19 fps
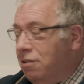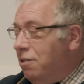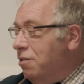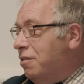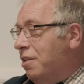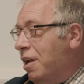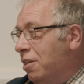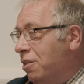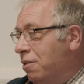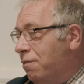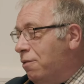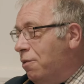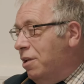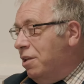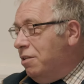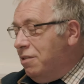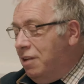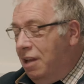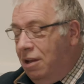understand the
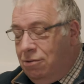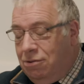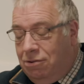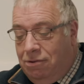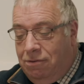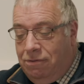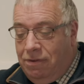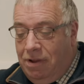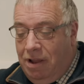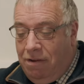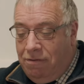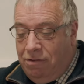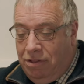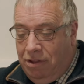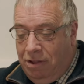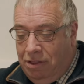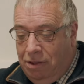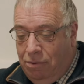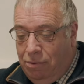full ins and outs of
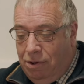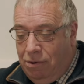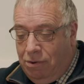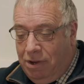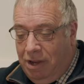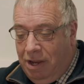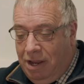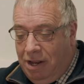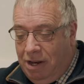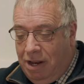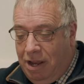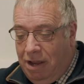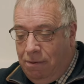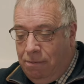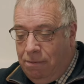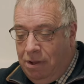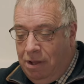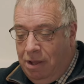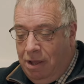everything that we're looking at
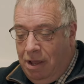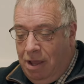now.